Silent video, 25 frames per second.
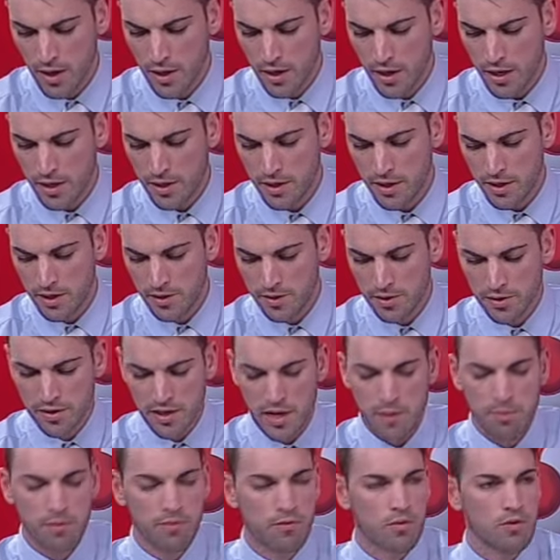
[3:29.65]
And he's the
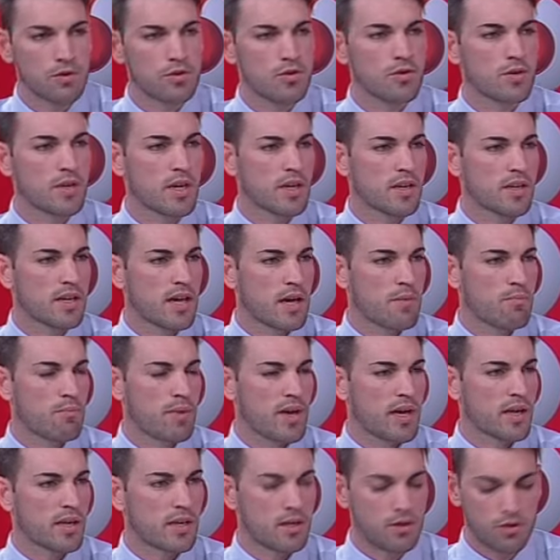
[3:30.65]
type of horse who can come
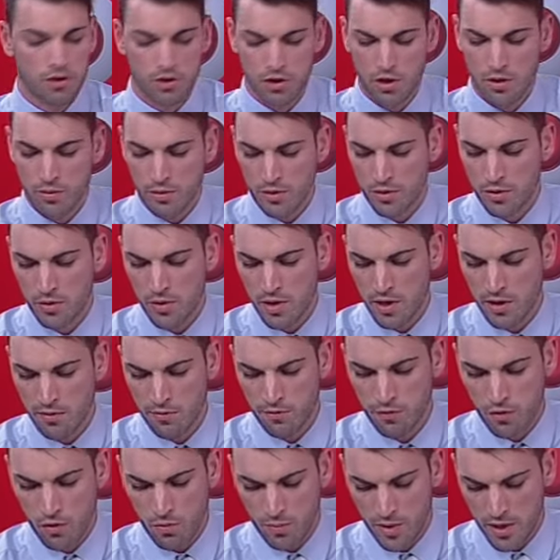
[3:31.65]
back and show his earlier
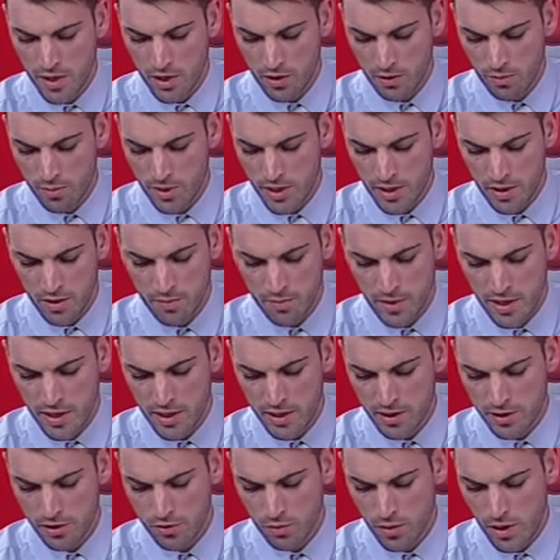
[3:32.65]
form, and he'll be in the money
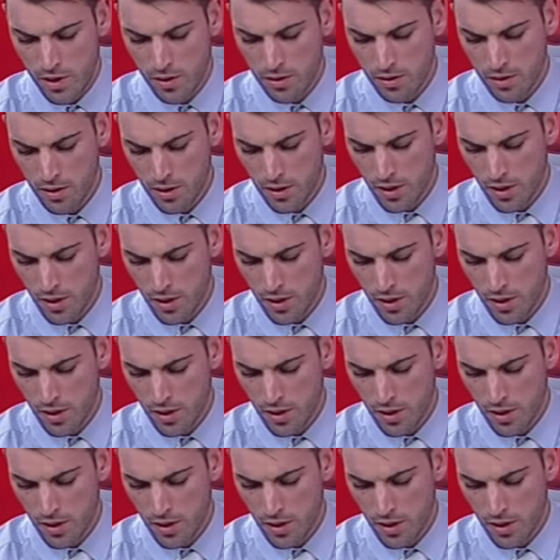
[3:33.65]
as well.